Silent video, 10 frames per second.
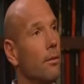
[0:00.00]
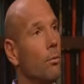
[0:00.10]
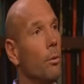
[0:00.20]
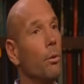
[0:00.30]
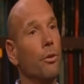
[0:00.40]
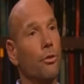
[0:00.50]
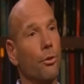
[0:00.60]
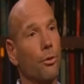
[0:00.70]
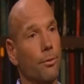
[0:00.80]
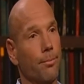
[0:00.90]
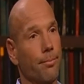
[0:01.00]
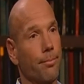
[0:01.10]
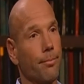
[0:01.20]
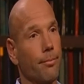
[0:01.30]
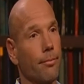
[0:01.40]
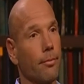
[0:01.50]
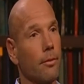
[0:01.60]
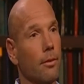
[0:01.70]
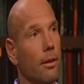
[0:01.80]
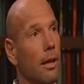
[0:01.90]
we weren't sure.
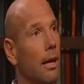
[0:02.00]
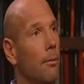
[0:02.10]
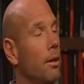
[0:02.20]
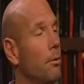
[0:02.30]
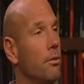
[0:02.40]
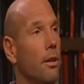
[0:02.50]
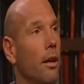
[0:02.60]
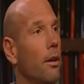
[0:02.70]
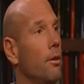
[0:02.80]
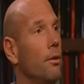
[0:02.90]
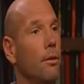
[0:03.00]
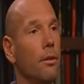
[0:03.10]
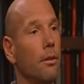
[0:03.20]
There was no